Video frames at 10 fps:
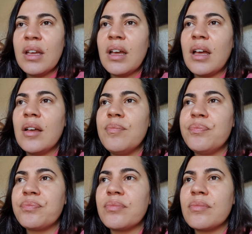
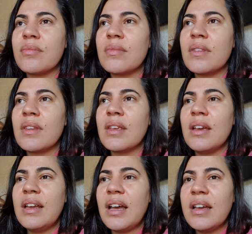Um,
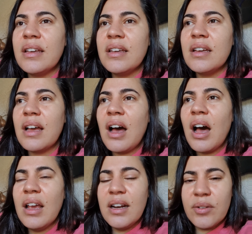and I
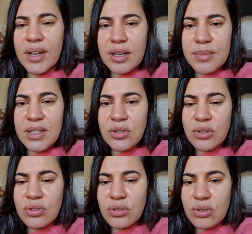highly recommend you
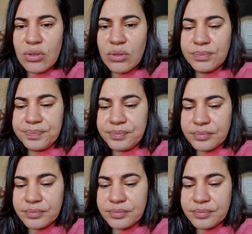to